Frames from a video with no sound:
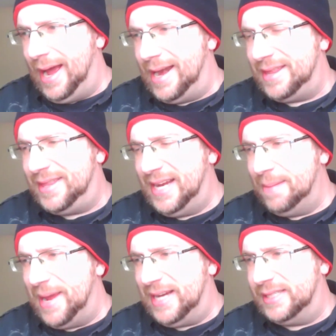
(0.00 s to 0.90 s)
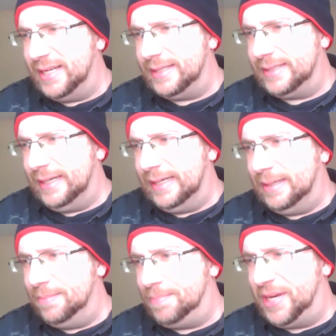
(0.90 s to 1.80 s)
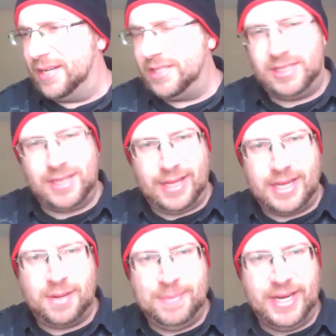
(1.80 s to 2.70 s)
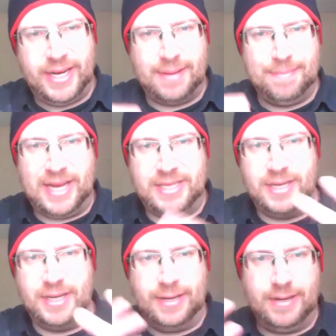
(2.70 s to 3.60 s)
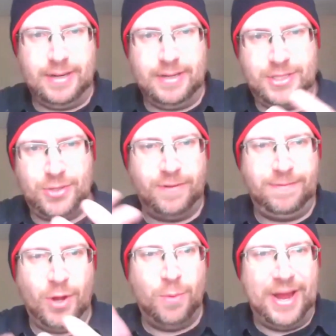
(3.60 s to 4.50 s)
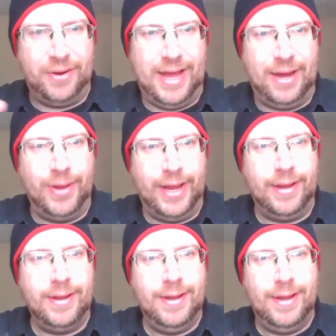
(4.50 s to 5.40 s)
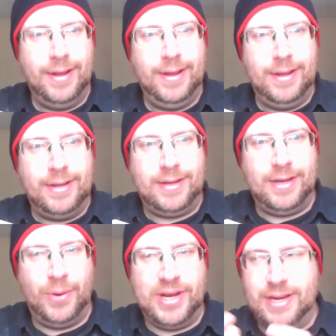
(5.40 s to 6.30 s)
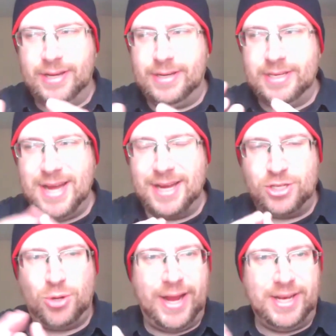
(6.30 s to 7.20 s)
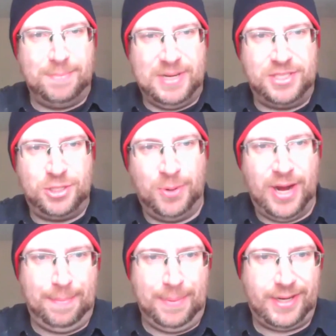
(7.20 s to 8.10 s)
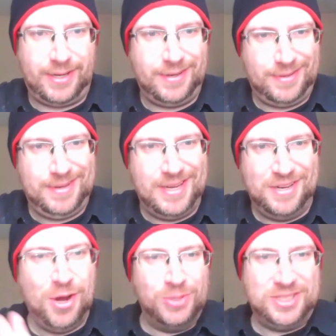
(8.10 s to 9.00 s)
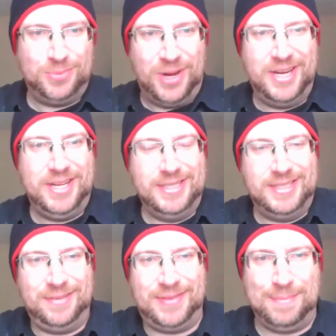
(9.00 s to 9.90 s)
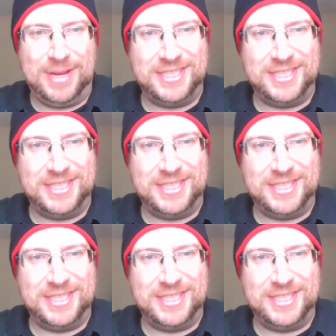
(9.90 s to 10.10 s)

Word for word: and I think it makes it um, because it's slightly comedic. It makes it sort of flow better that way, you know. And it, it's not trying to be super epic. It yes. knows what it is, if that